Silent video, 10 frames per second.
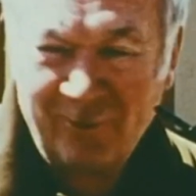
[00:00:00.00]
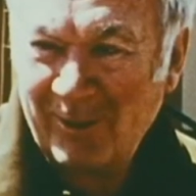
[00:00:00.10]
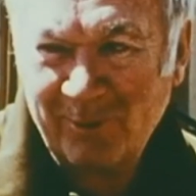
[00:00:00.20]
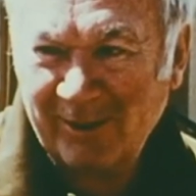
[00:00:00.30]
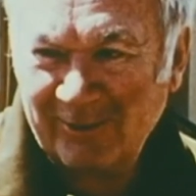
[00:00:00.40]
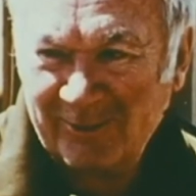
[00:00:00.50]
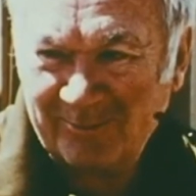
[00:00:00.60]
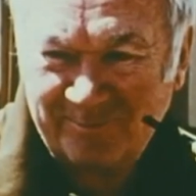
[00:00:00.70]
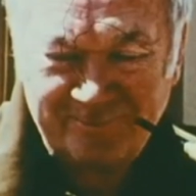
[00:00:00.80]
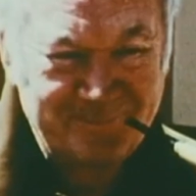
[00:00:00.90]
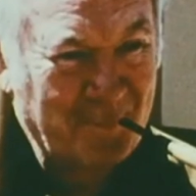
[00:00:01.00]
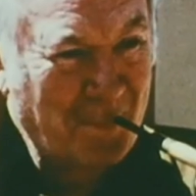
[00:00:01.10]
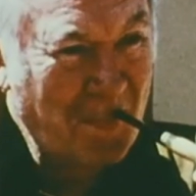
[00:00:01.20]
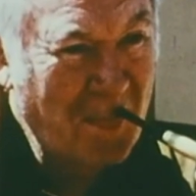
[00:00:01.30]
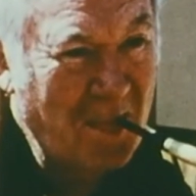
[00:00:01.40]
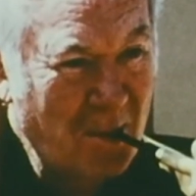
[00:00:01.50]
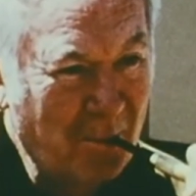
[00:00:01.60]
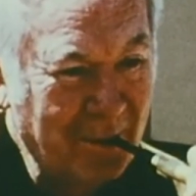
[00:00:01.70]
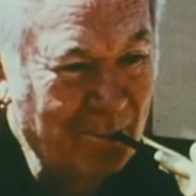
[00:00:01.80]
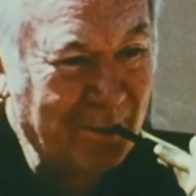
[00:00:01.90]
What a mess.
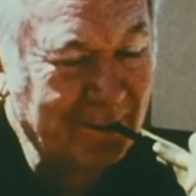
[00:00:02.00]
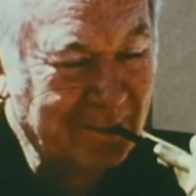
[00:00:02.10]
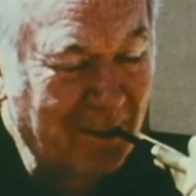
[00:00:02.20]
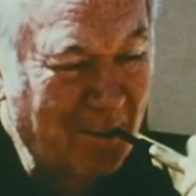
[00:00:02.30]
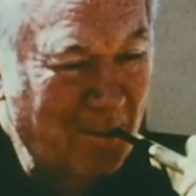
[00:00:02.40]
What a mess.